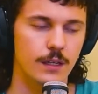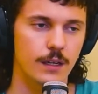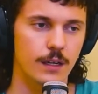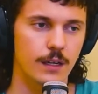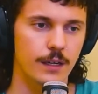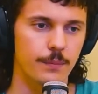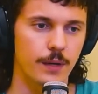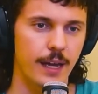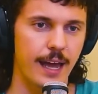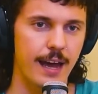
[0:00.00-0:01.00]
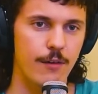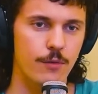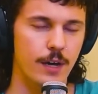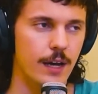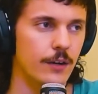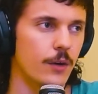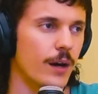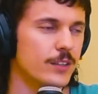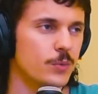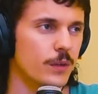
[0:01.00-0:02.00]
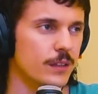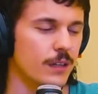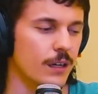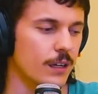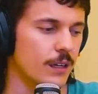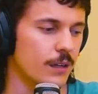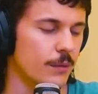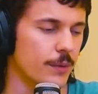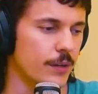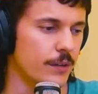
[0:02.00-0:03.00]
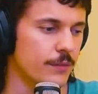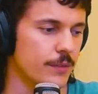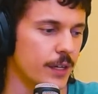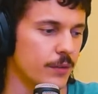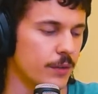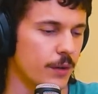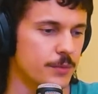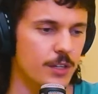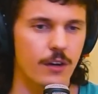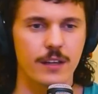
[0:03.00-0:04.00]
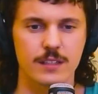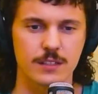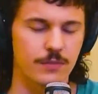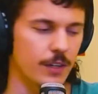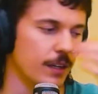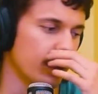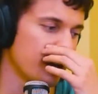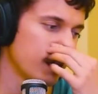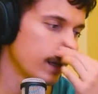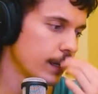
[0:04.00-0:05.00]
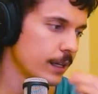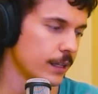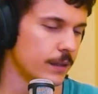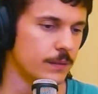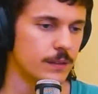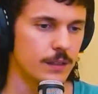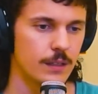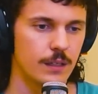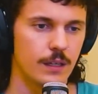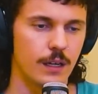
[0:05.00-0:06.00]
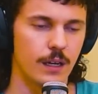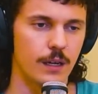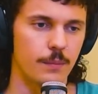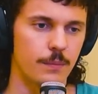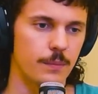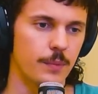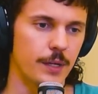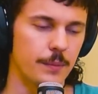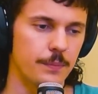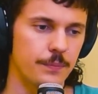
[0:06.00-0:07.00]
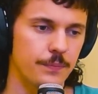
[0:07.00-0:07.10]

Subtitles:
I don't know. I just want to talk about it. I don't know. I'm sorry. This is fucking, you know, but